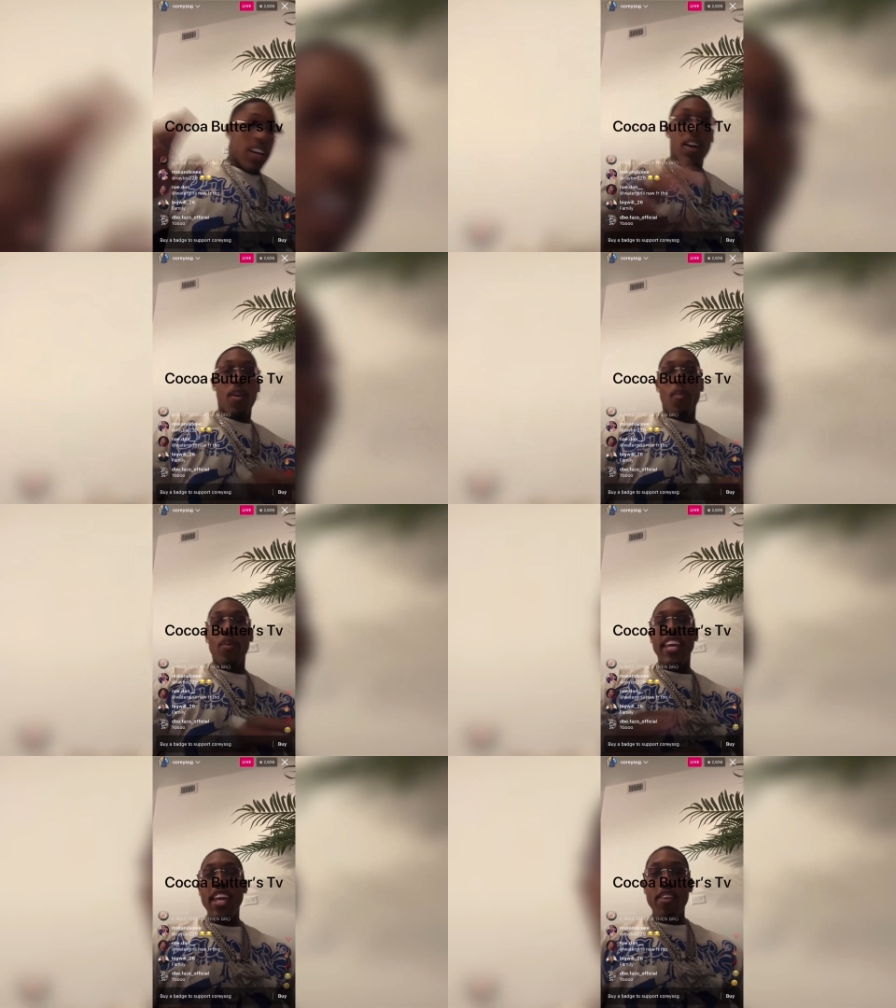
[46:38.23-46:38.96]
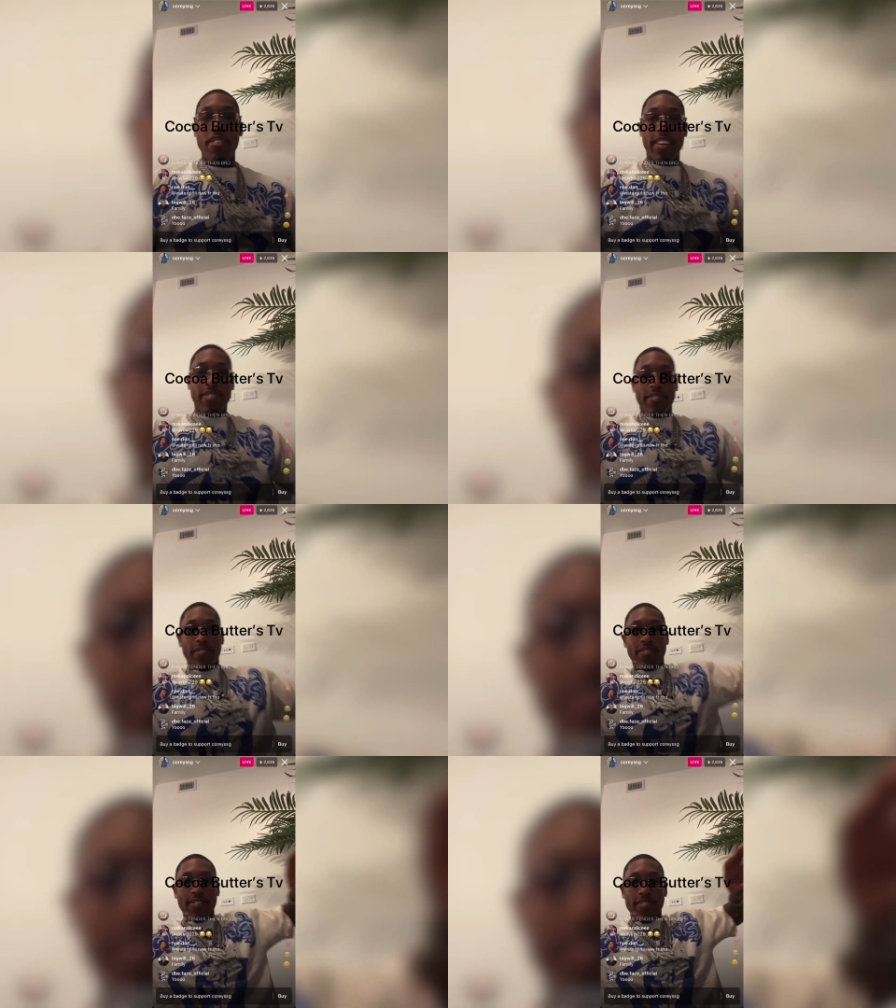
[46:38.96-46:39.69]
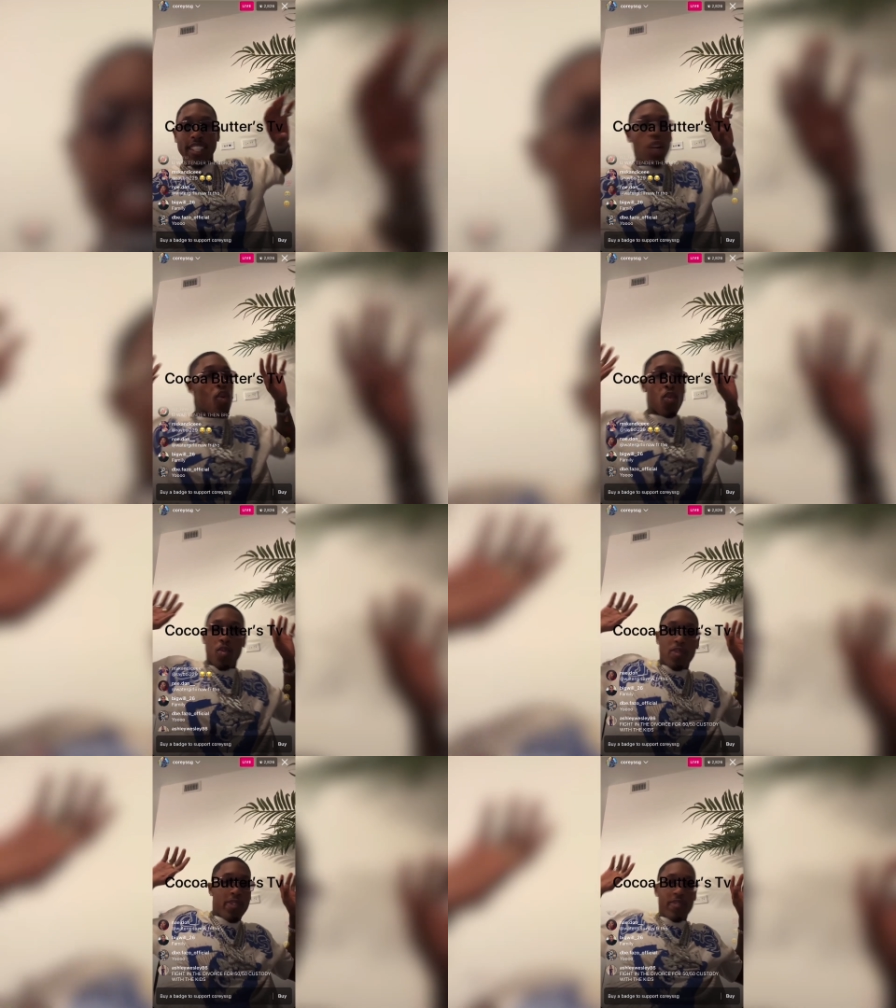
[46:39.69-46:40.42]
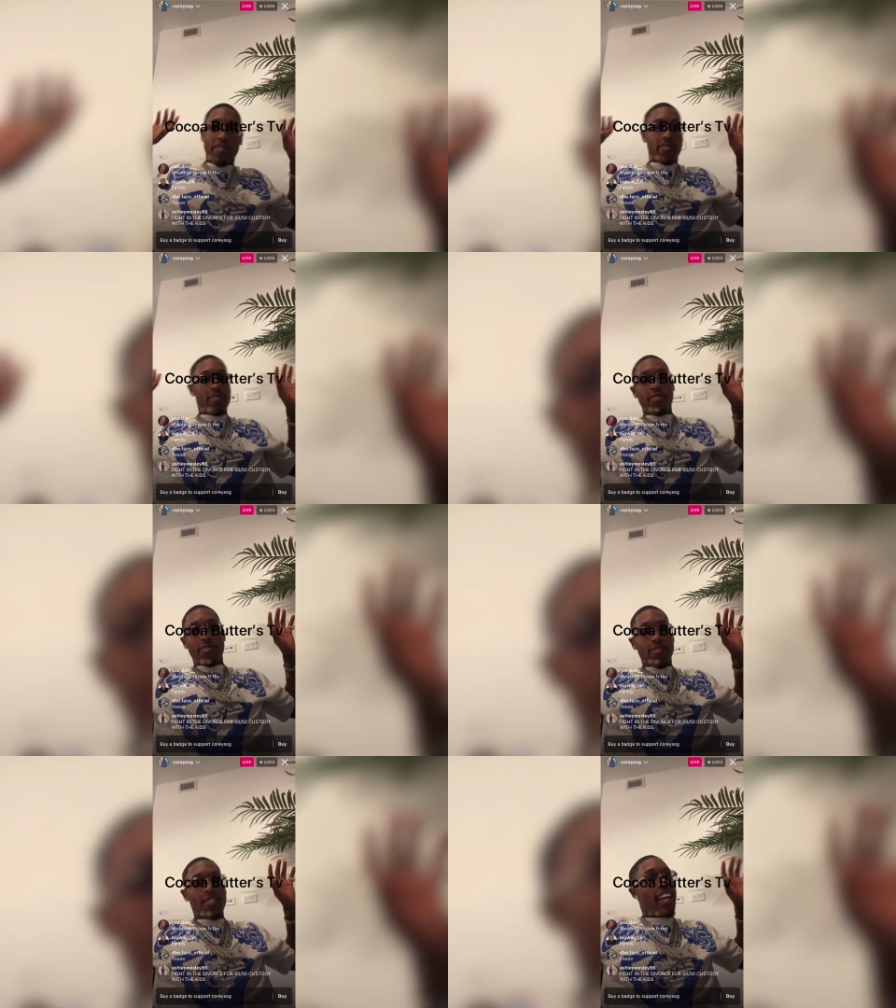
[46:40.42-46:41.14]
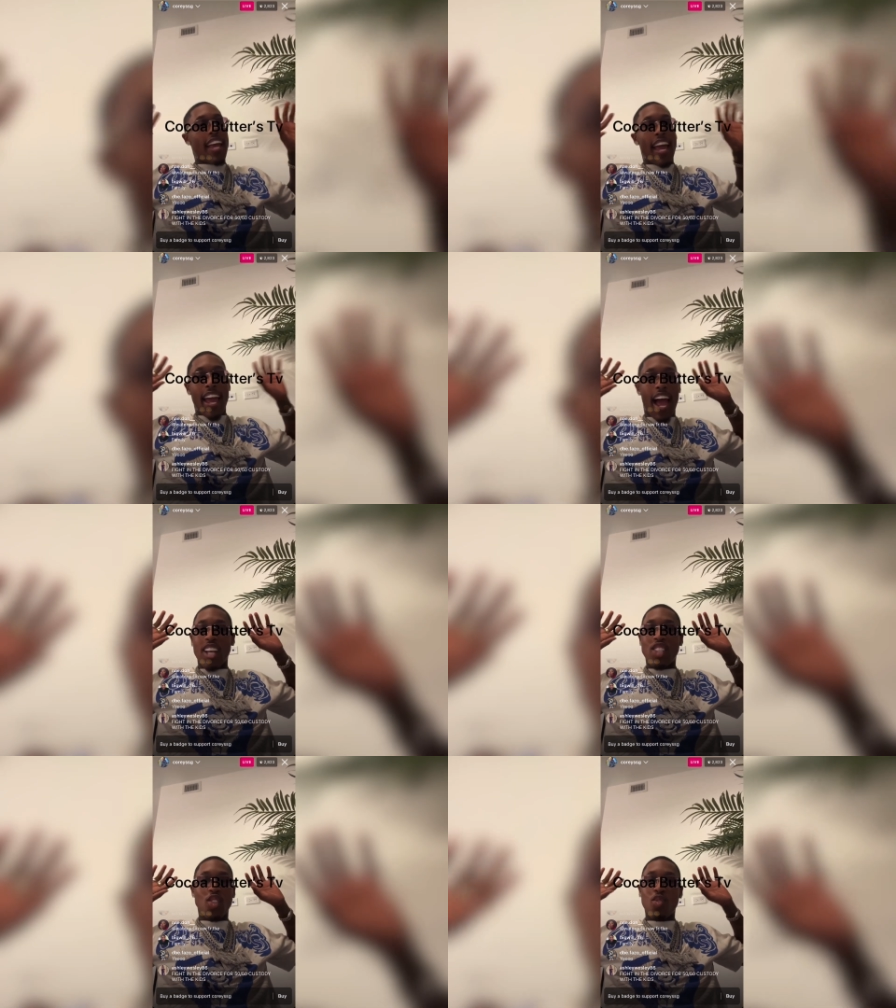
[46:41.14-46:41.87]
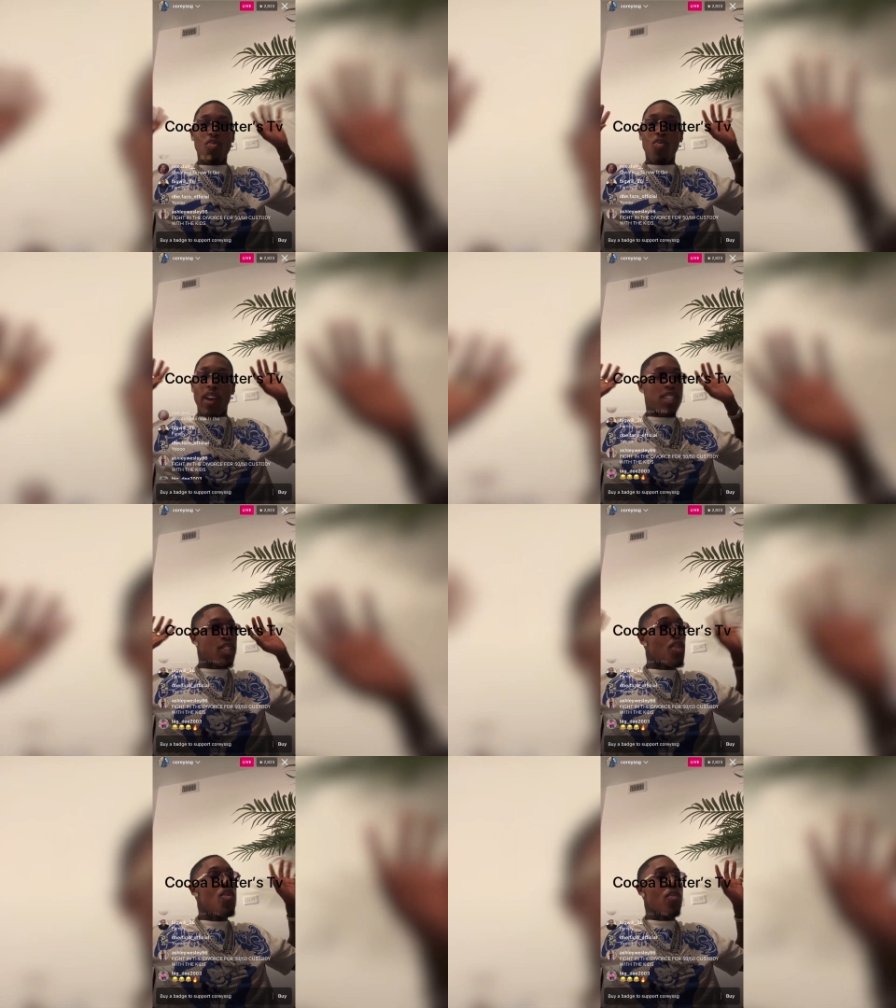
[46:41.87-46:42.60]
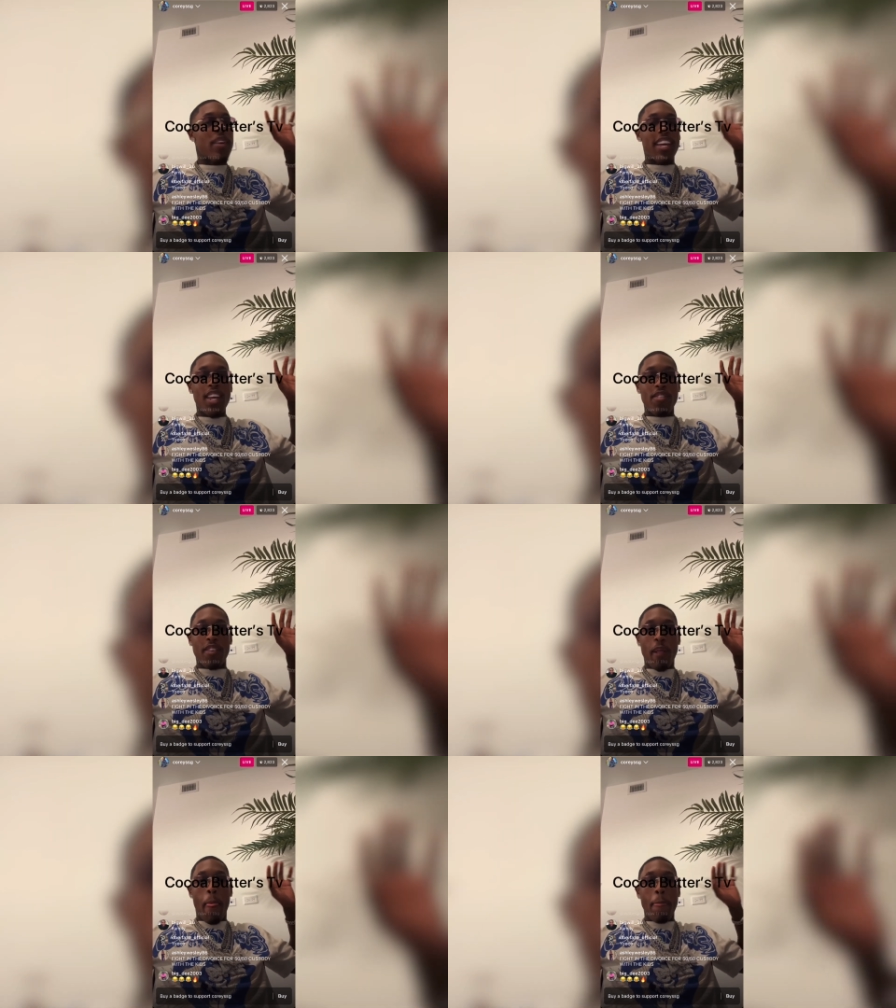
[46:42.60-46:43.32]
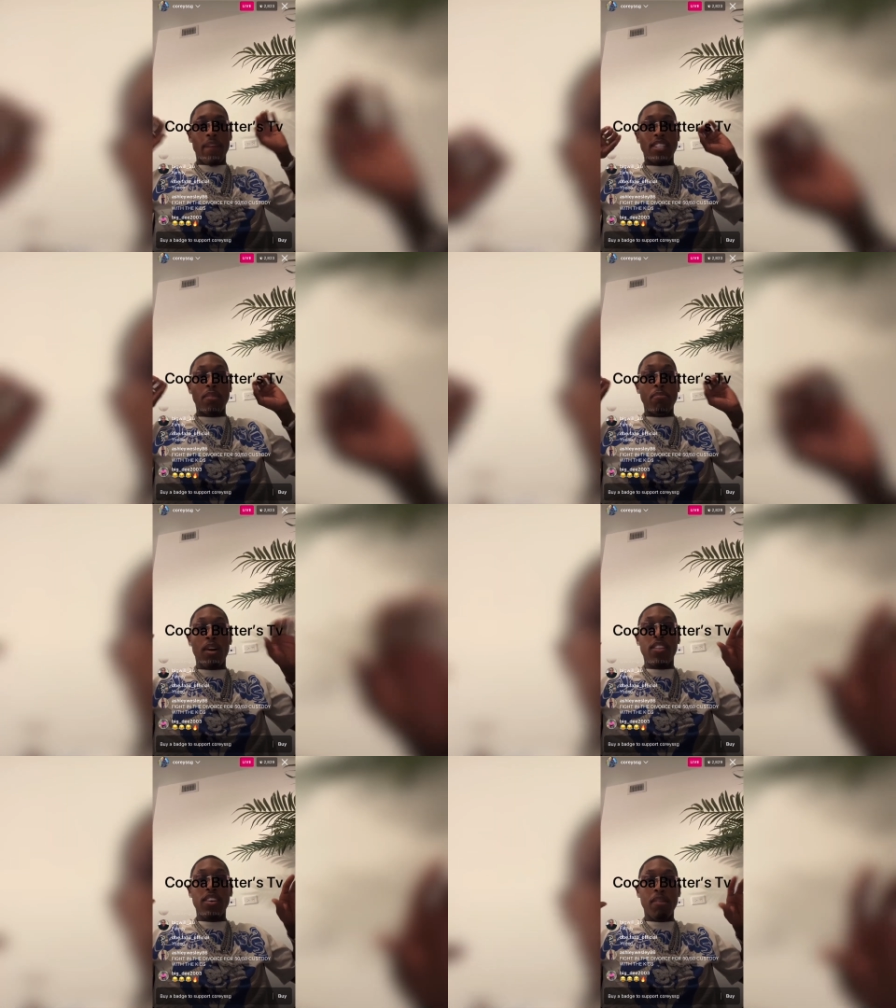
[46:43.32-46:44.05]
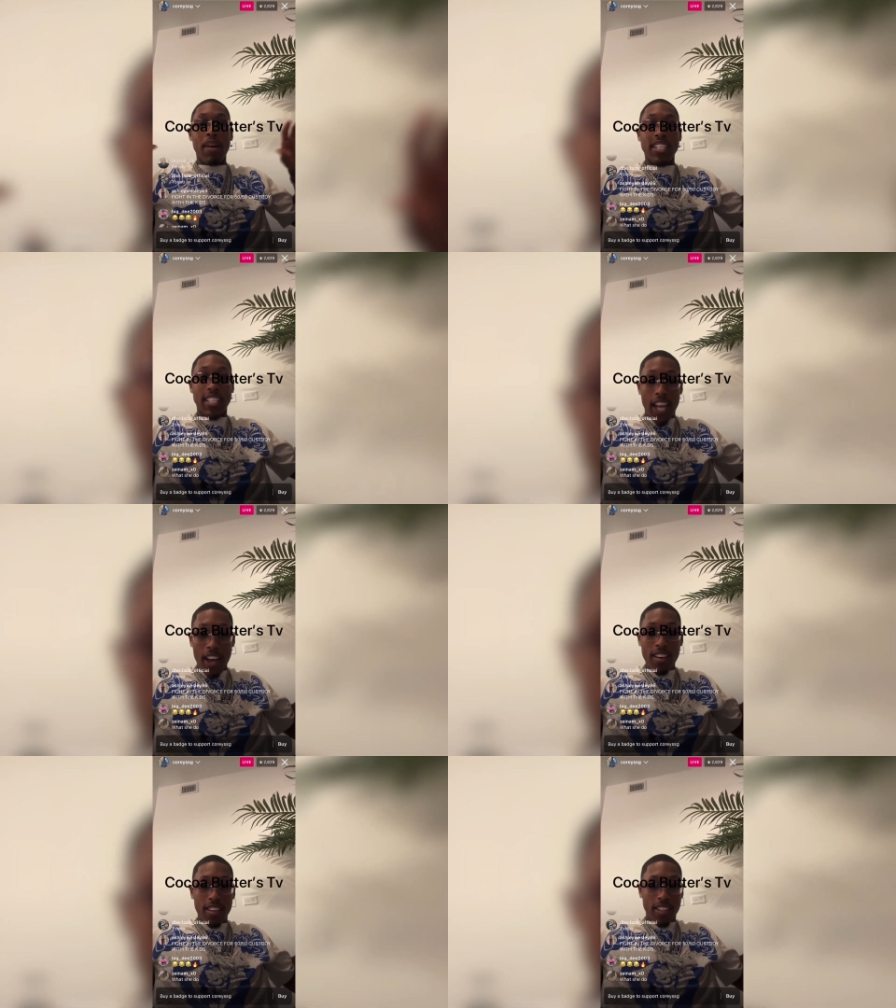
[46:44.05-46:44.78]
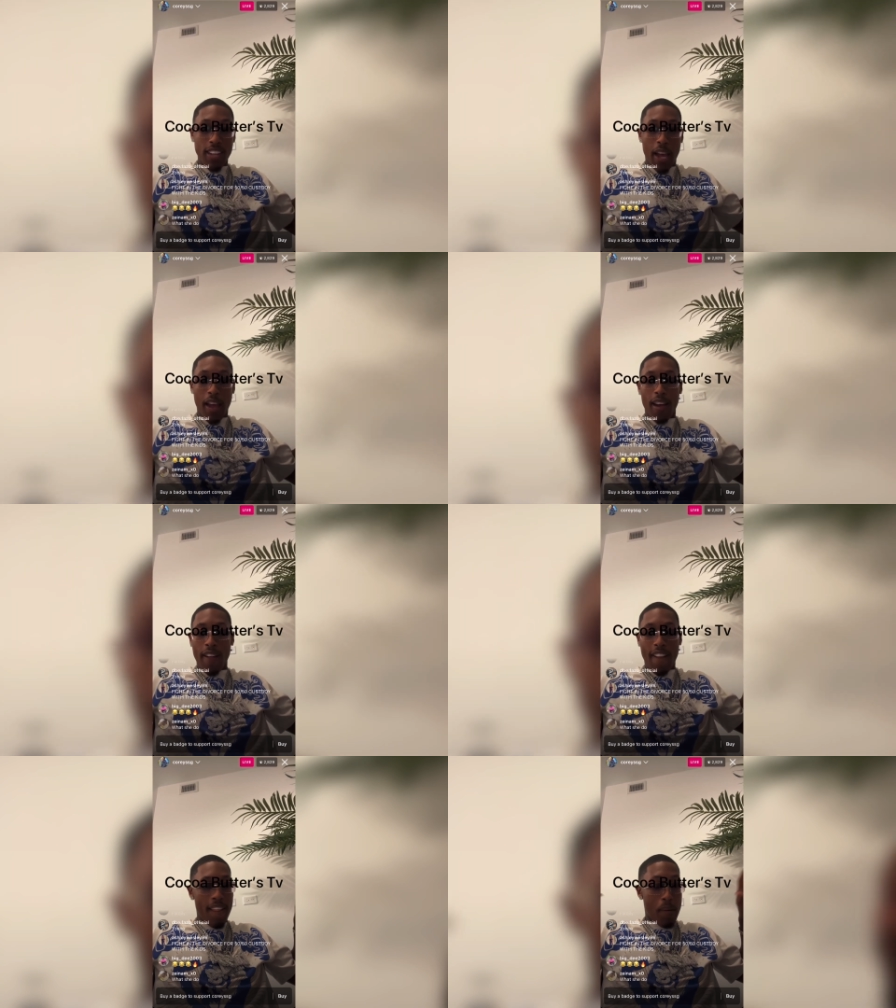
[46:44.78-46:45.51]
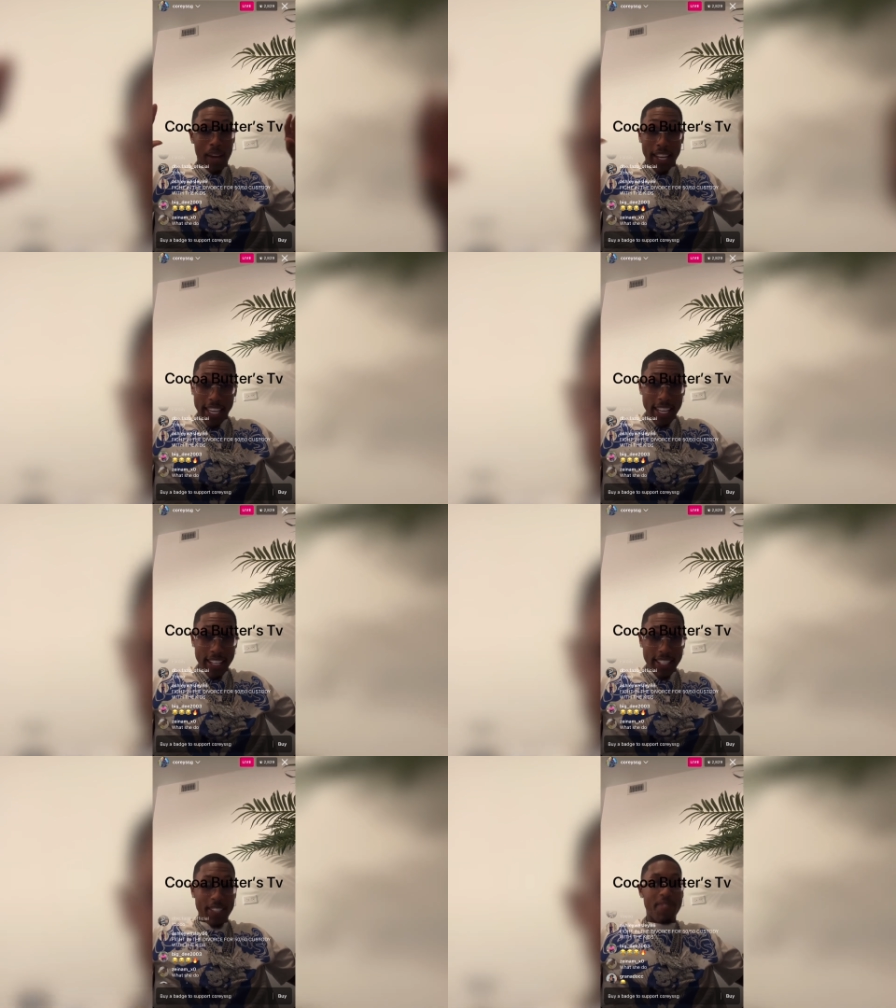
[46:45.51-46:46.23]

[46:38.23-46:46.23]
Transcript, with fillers: We even. It's cool. I sw- it's cool. We even. That's the mother of my child, or my kids.